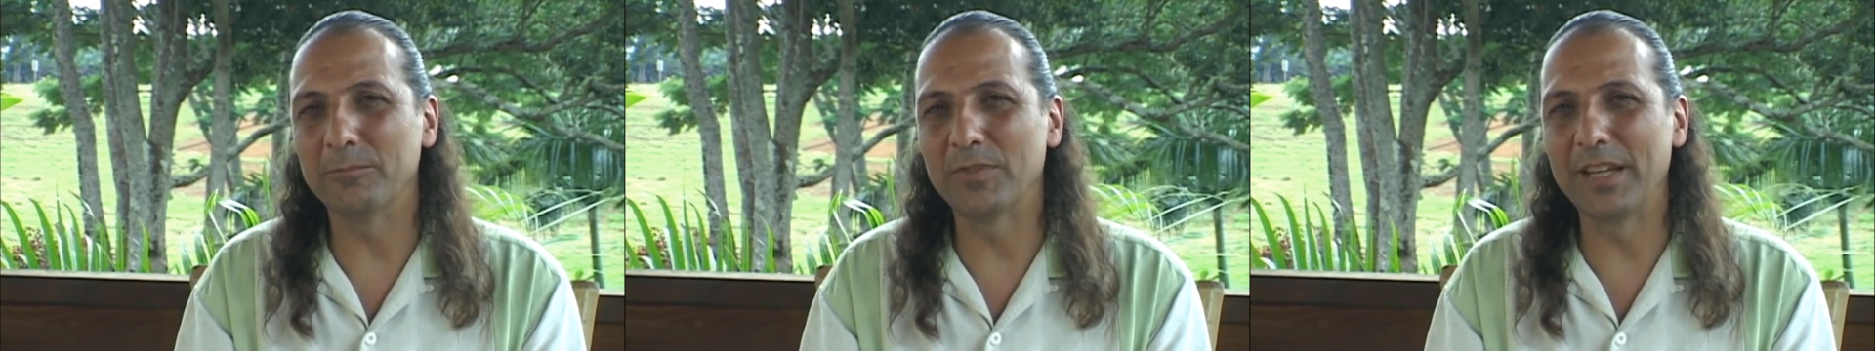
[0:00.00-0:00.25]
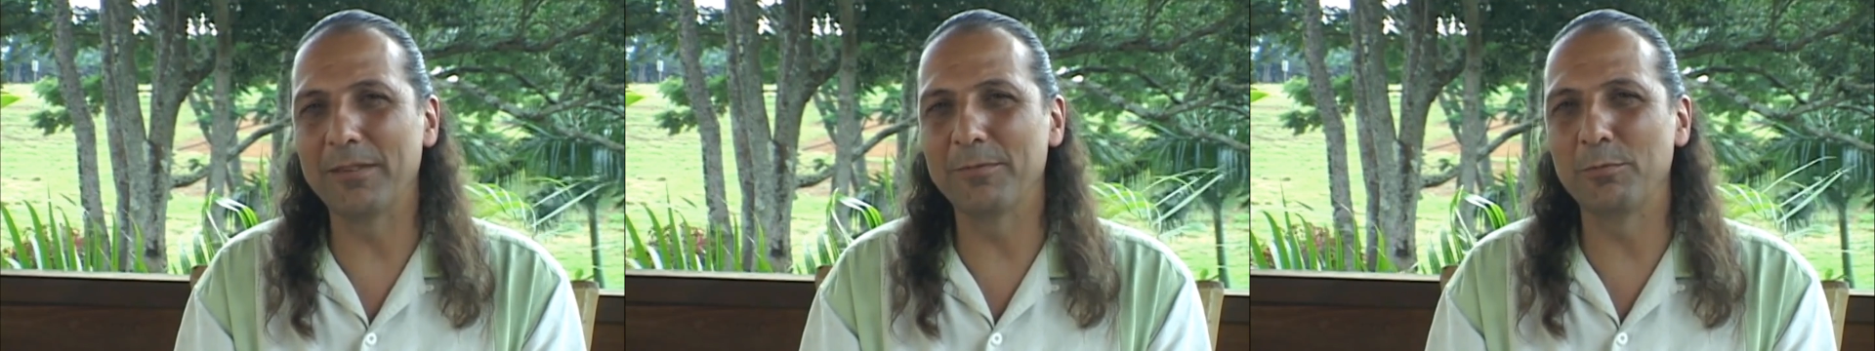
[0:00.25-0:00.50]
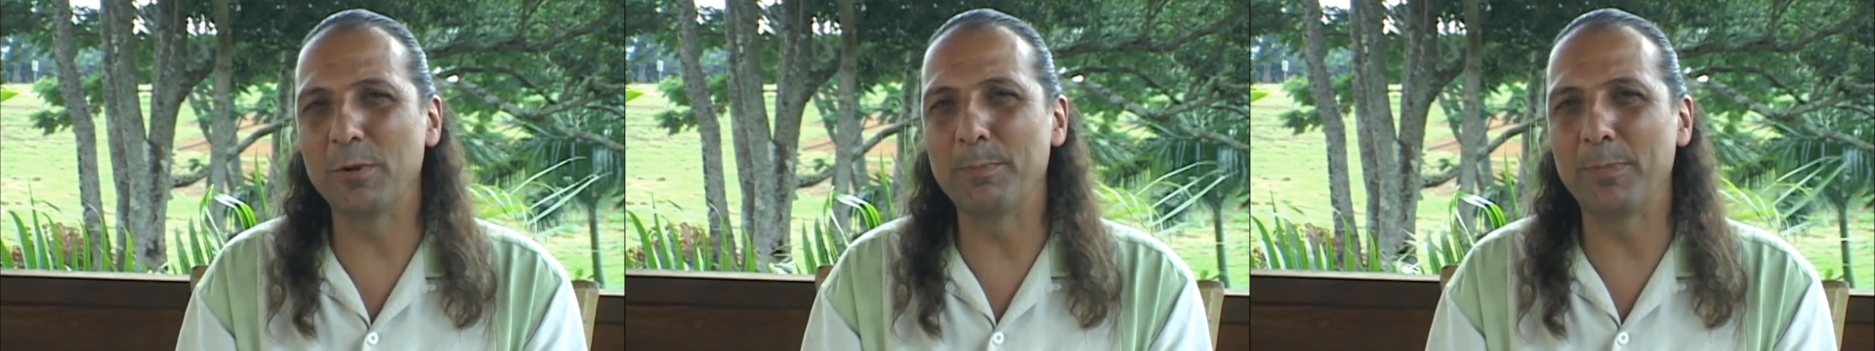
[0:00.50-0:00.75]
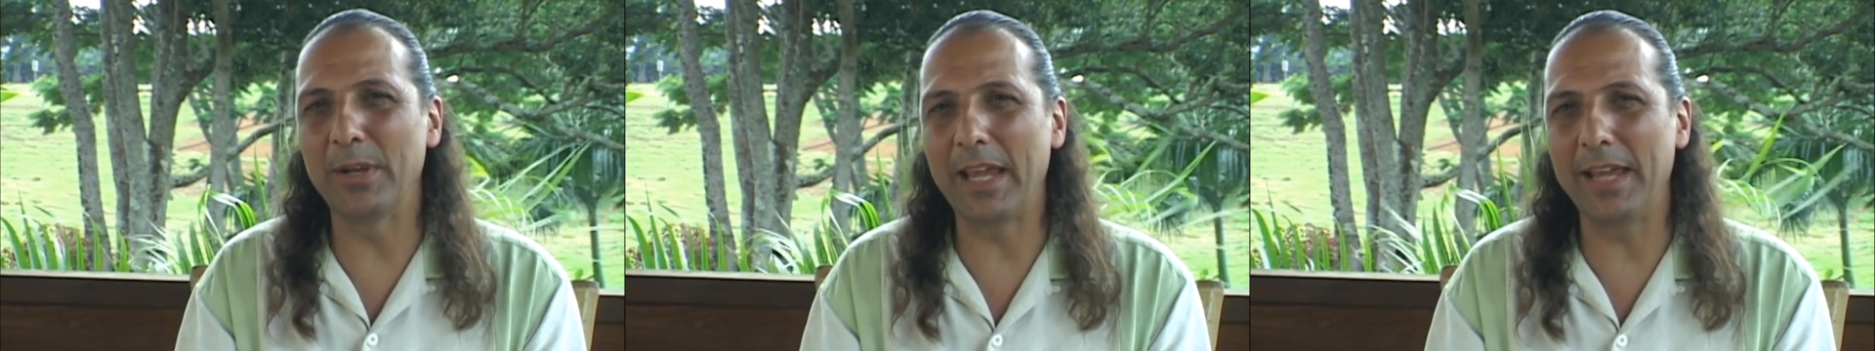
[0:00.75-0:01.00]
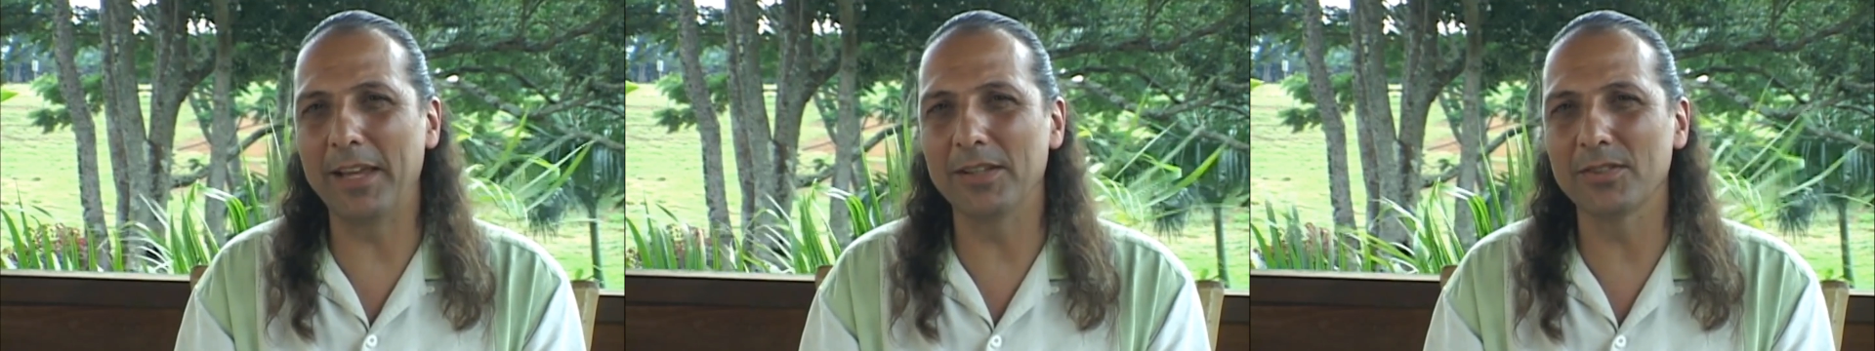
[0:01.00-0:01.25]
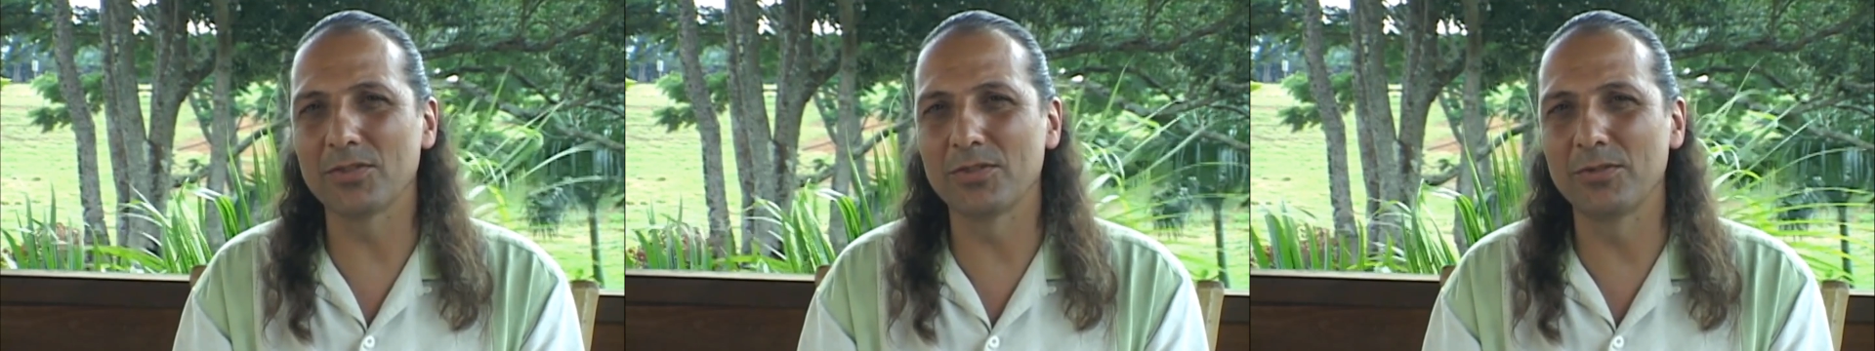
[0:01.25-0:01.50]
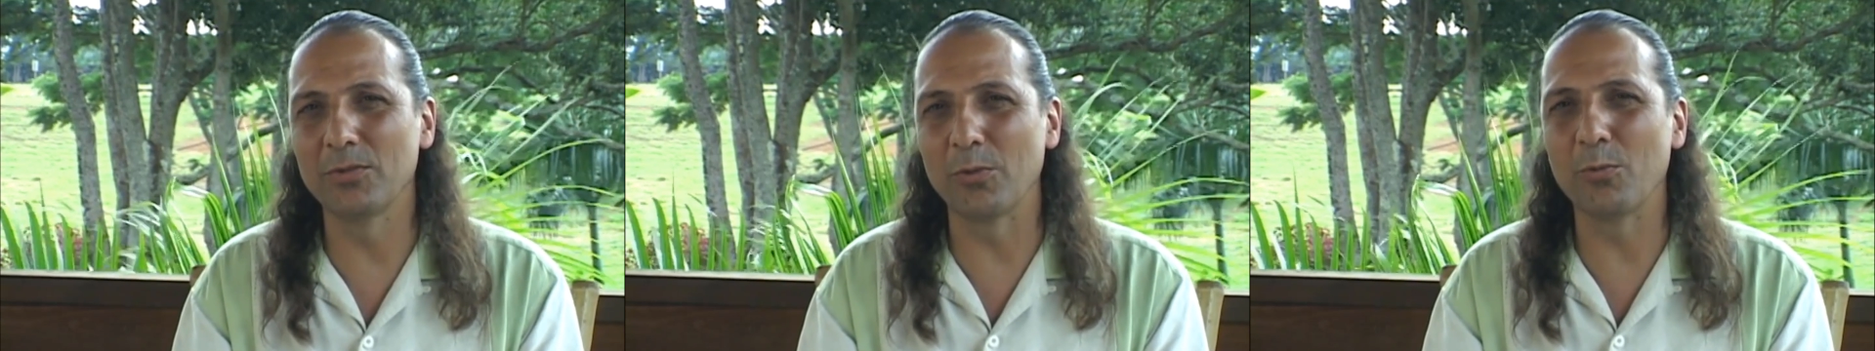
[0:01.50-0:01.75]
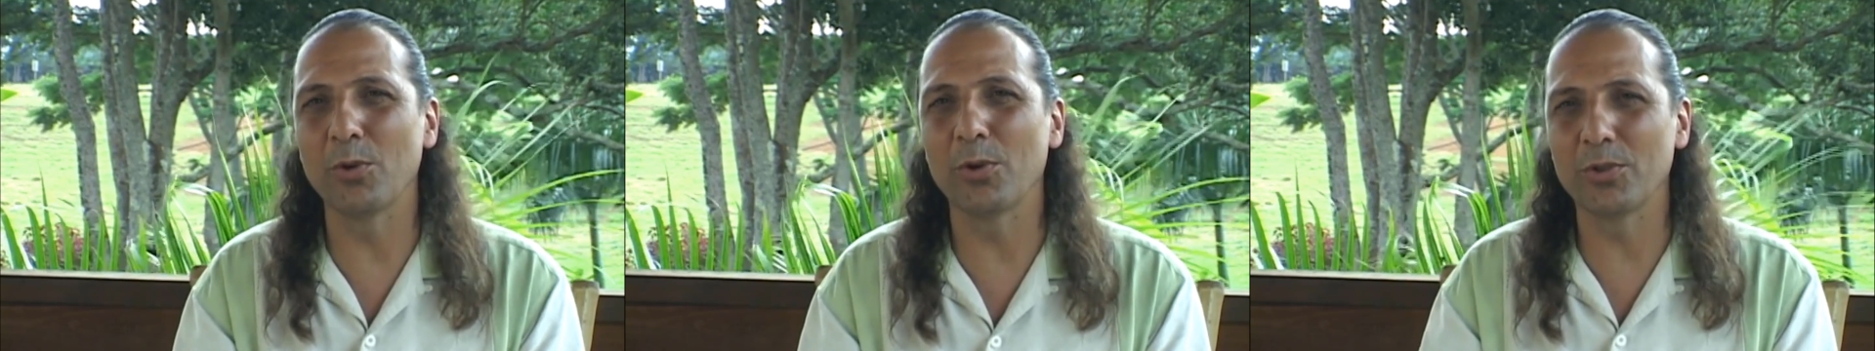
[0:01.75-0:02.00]
they've replaced
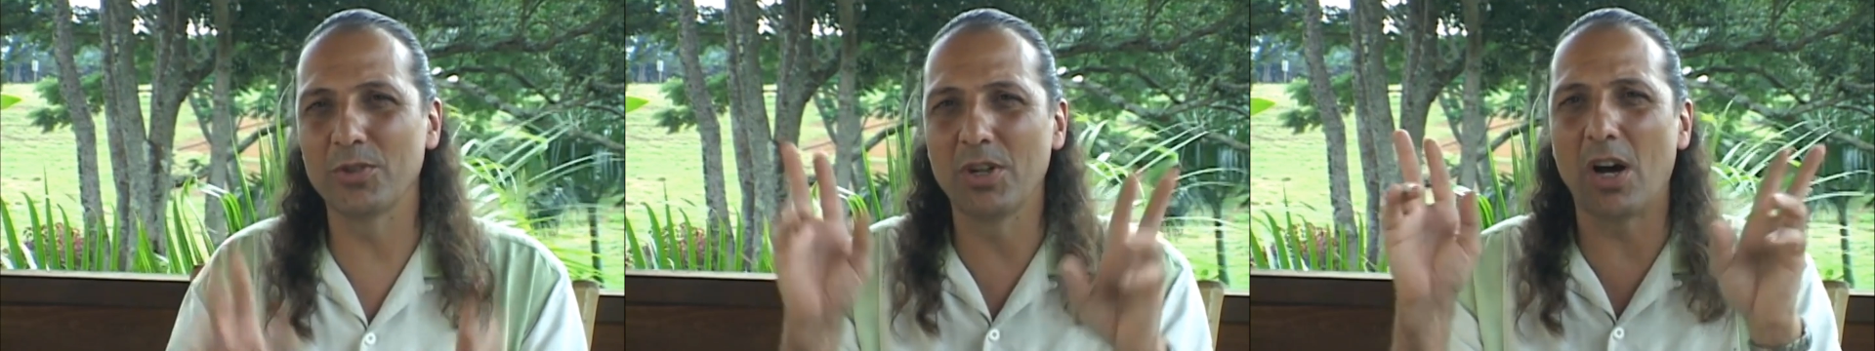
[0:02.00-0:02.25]
the word